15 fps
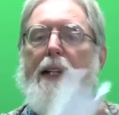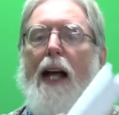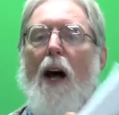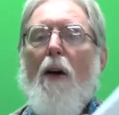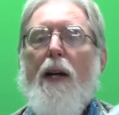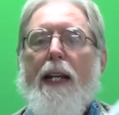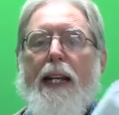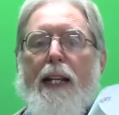
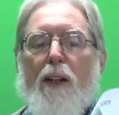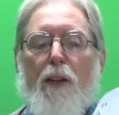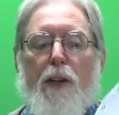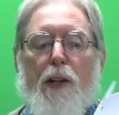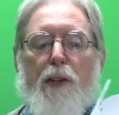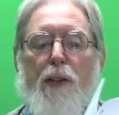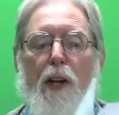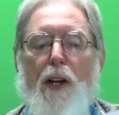Now,
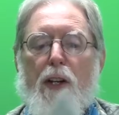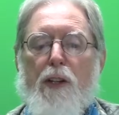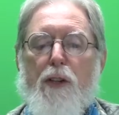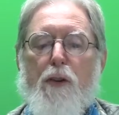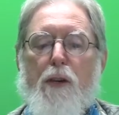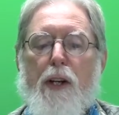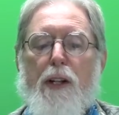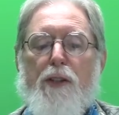e-learners,
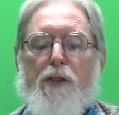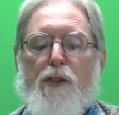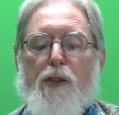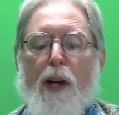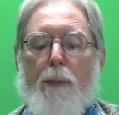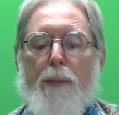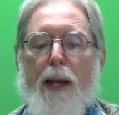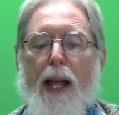you can
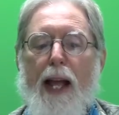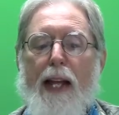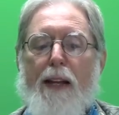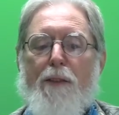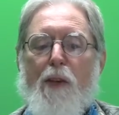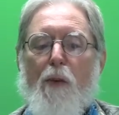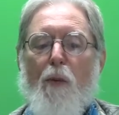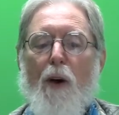jump ahead
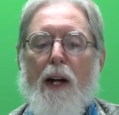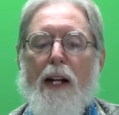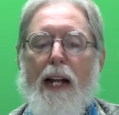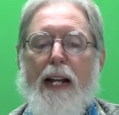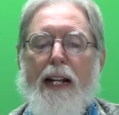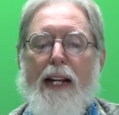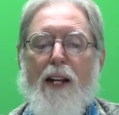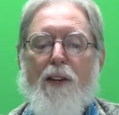if you want.
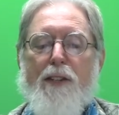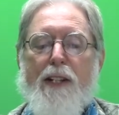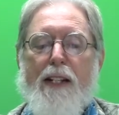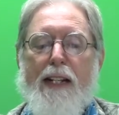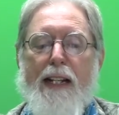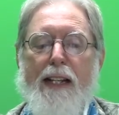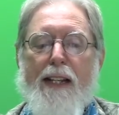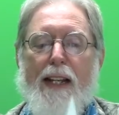And here's the
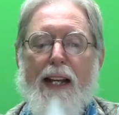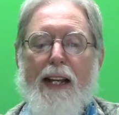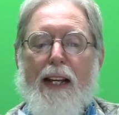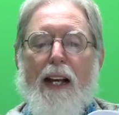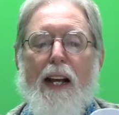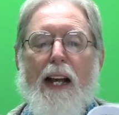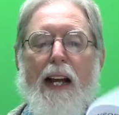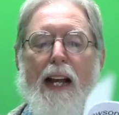neat
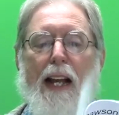thing.